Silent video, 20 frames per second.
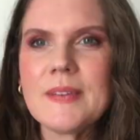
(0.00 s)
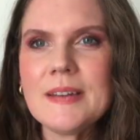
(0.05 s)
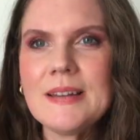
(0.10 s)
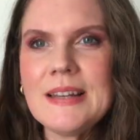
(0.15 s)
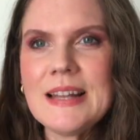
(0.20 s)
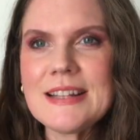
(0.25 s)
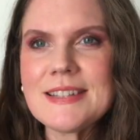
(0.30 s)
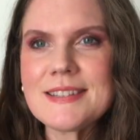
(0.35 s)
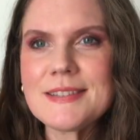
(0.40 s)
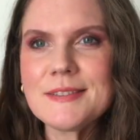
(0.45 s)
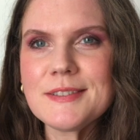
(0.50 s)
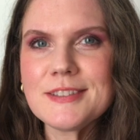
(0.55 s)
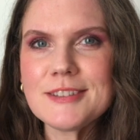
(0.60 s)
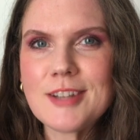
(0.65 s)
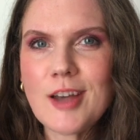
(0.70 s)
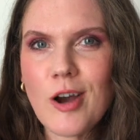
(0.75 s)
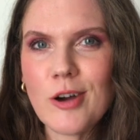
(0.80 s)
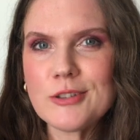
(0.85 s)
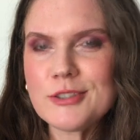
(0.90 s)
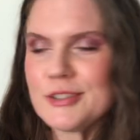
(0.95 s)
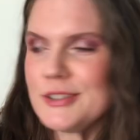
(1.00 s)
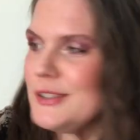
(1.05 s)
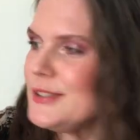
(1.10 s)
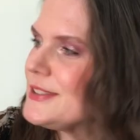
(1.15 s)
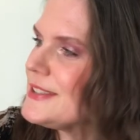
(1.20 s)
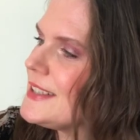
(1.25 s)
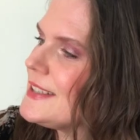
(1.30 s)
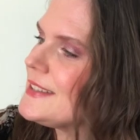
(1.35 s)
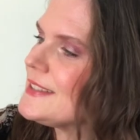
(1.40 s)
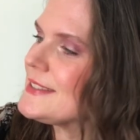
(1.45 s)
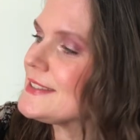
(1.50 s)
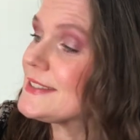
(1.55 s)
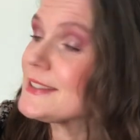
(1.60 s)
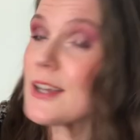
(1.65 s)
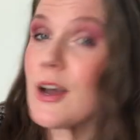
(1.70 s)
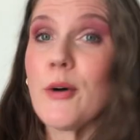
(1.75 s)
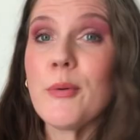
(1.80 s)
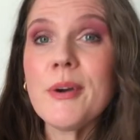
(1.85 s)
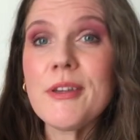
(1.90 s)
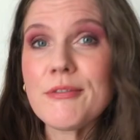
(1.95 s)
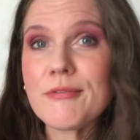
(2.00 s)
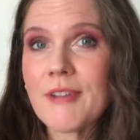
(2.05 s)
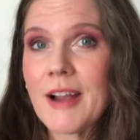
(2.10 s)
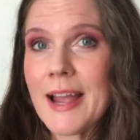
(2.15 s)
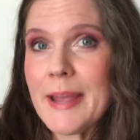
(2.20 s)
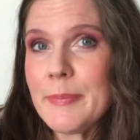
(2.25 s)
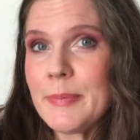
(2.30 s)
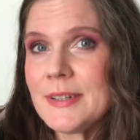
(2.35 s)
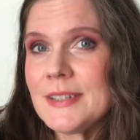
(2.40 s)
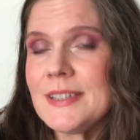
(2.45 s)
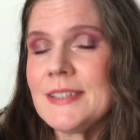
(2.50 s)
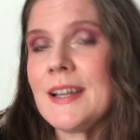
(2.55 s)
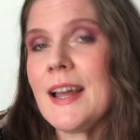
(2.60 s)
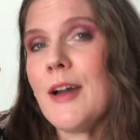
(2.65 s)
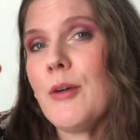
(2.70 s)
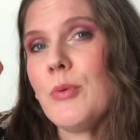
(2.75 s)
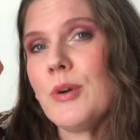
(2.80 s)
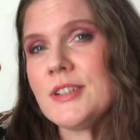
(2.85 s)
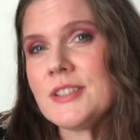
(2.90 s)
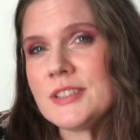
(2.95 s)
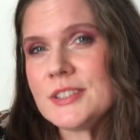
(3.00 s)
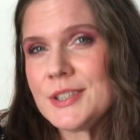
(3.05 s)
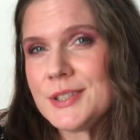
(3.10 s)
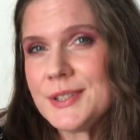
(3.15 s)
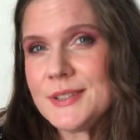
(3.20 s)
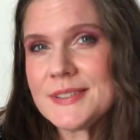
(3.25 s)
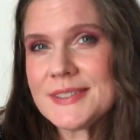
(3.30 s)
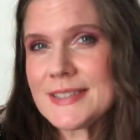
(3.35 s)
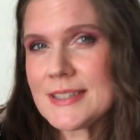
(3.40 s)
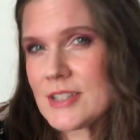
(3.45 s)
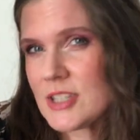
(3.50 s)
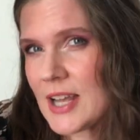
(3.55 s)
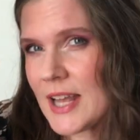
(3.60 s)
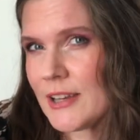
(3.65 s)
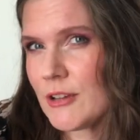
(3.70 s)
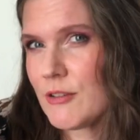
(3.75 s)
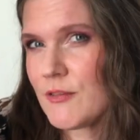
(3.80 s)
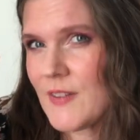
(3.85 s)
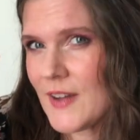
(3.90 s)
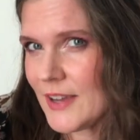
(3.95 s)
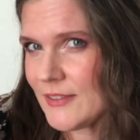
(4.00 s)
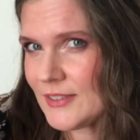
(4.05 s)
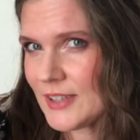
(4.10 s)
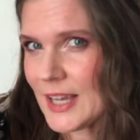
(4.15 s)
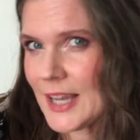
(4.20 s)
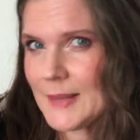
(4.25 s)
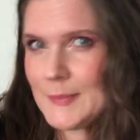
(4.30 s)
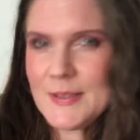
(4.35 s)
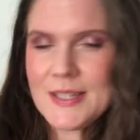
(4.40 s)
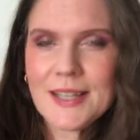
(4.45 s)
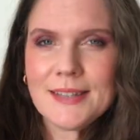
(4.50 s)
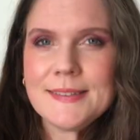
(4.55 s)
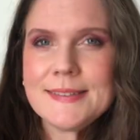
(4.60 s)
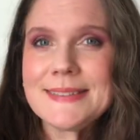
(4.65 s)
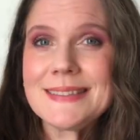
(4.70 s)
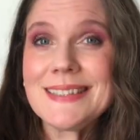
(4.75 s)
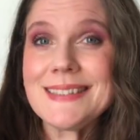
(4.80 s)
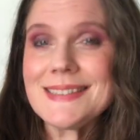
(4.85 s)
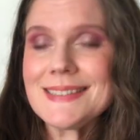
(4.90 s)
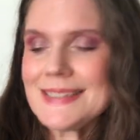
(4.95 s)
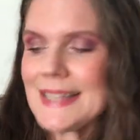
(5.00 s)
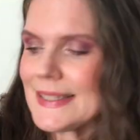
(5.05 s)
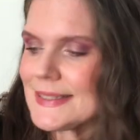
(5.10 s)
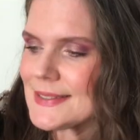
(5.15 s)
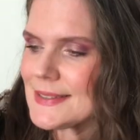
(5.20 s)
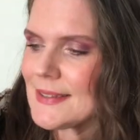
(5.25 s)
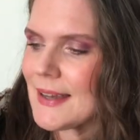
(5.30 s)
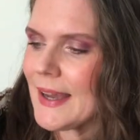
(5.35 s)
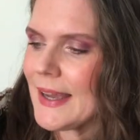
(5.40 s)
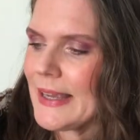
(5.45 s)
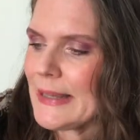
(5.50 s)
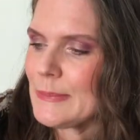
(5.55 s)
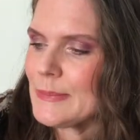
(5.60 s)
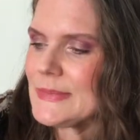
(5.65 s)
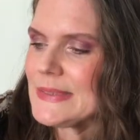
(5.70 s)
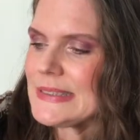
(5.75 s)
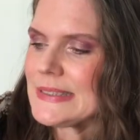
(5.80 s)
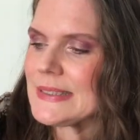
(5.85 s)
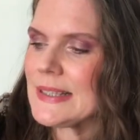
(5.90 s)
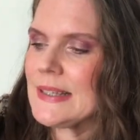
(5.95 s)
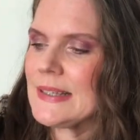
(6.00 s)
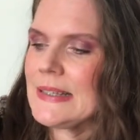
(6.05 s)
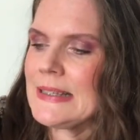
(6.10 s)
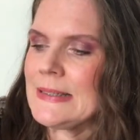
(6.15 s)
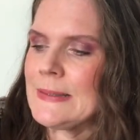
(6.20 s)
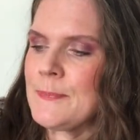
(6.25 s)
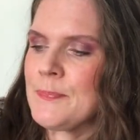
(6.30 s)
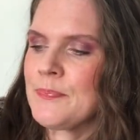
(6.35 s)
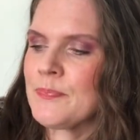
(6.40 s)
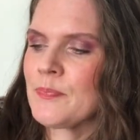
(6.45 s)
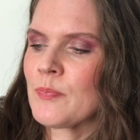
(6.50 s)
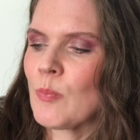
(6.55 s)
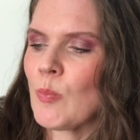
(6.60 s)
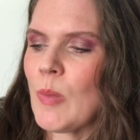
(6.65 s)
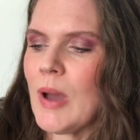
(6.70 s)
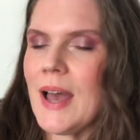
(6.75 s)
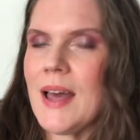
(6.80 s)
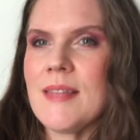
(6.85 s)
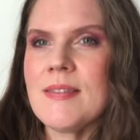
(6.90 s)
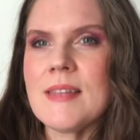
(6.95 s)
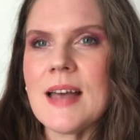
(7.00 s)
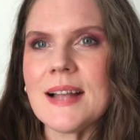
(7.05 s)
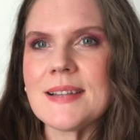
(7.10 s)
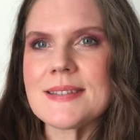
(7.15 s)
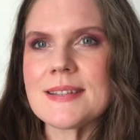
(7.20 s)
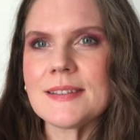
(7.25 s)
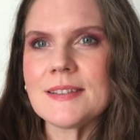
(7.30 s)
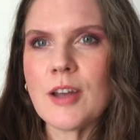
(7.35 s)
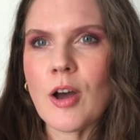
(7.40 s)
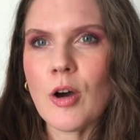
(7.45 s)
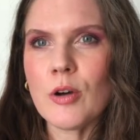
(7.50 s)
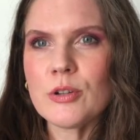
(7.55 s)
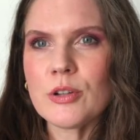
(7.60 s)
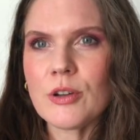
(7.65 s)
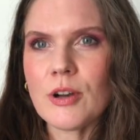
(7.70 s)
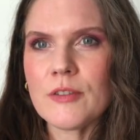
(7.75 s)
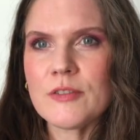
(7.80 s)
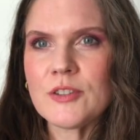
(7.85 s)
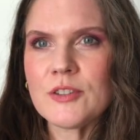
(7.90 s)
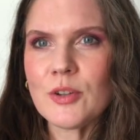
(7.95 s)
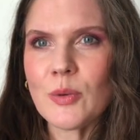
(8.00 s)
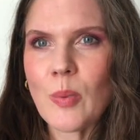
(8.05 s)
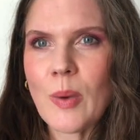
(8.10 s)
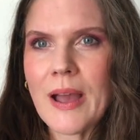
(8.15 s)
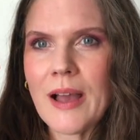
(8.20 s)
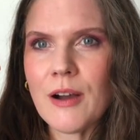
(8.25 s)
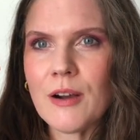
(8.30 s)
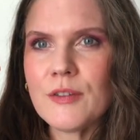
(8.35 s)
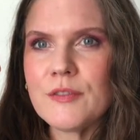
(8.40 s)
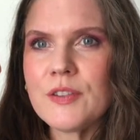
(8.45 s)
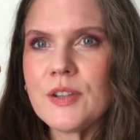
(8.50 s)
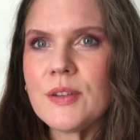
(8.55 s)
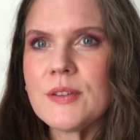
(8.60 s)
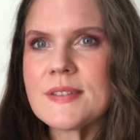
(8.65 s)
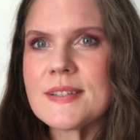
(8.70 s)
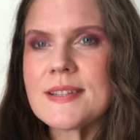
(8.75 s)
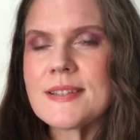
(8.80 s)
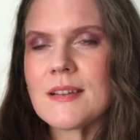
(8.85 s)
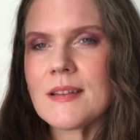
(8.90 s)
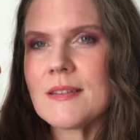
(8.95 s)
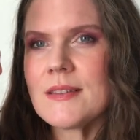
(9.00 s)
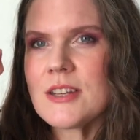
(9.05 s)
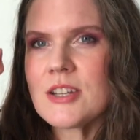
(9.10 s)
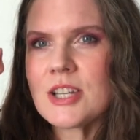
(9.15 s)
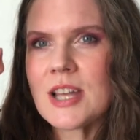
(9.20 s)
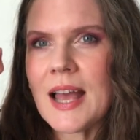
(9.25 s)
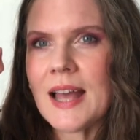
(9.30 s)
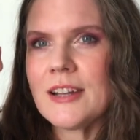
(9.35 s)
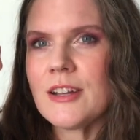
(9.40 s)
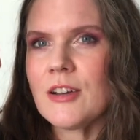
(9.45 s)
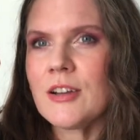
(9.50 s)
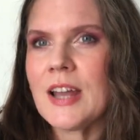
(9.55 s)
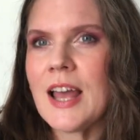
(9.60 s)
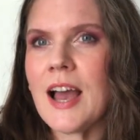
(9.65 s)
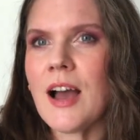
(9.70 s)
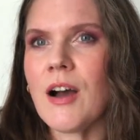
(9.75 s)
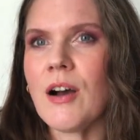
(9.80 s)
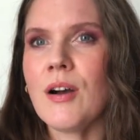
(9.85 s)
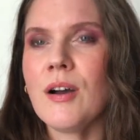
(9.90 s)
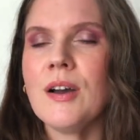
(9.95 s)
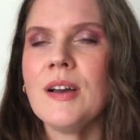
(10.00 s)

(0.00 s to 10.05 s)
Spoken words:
Let's do the total uses. So with Ripen, I wanted to use this shadow 5 times. I used it 6 times. And that's a total of 12 uses on the shadow now.